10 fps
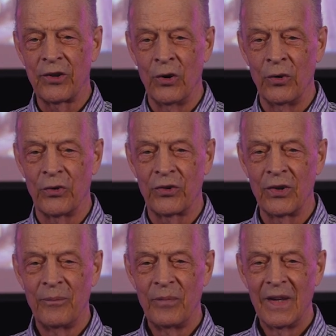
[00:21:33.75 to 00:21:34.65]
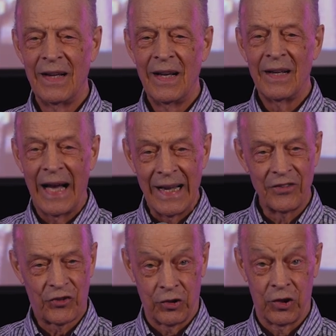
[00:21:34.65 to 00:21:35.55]
loose. And
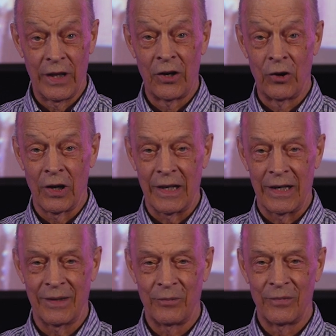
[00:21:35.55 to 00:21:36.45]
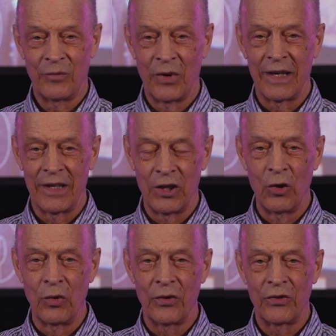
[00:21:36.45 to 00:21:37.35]
it's literally breaking
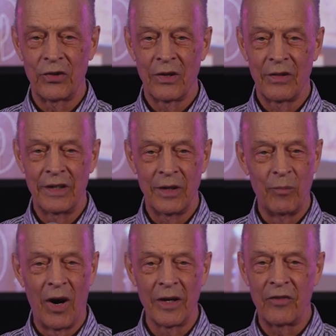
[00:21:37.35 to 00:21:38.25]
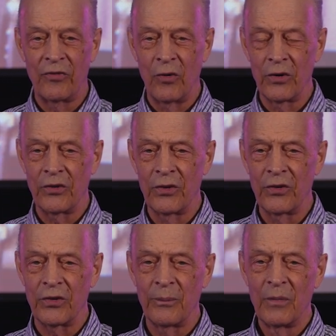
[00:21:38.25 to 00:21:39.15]
loose. The demonic
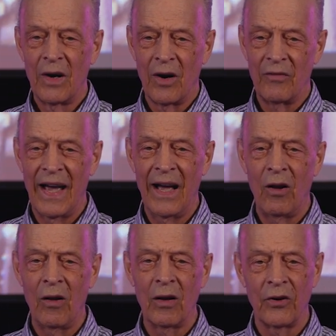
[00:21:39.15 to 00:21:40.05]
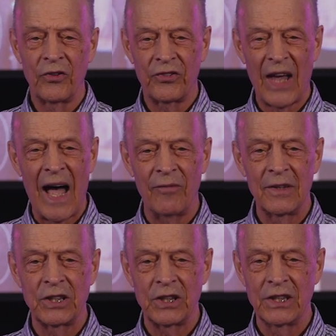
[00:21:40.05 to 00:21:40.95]
forces, of hell are
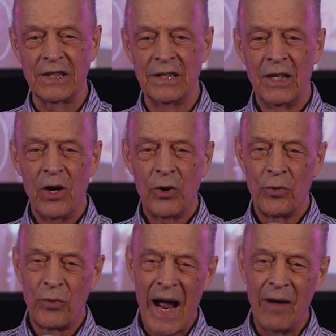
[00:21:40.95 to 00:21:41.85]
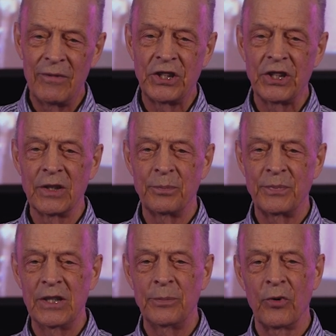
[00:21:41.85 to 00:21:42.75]
savagely ravaging
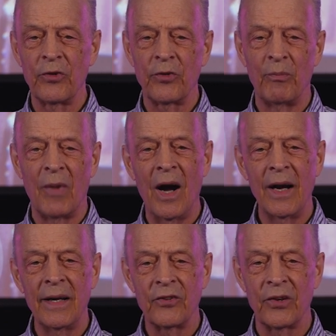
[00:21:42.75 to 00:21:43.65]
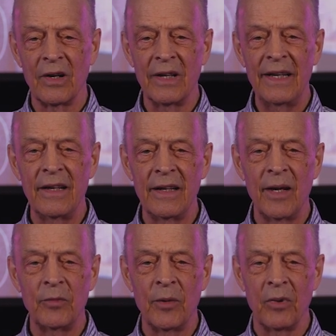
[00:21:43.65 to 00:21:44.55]
people's minds and leading
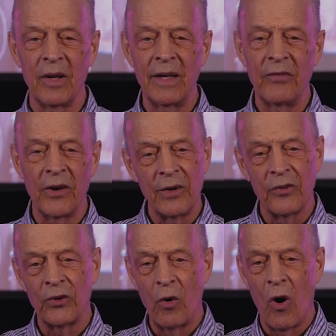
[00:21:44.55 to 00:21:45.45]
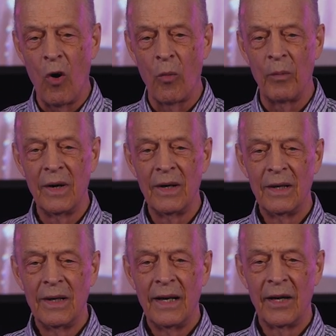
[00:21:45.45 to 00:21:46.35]
them to believe there is no hope
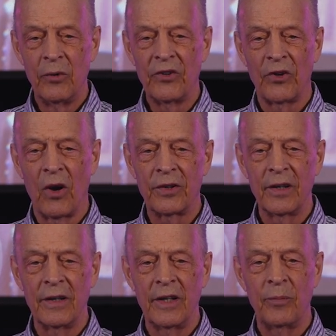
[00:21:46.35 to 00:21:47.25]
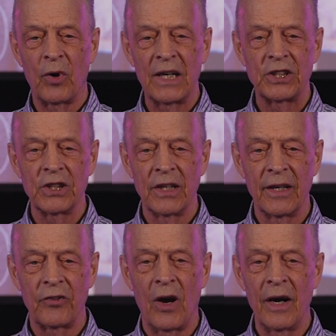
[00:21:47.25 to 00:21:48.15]
and resulting in depression,
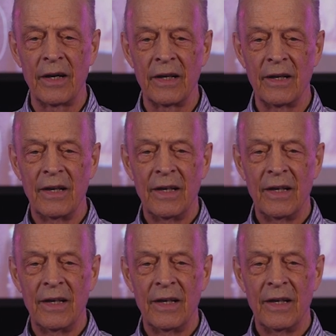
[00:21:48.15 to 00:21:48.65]
anxiety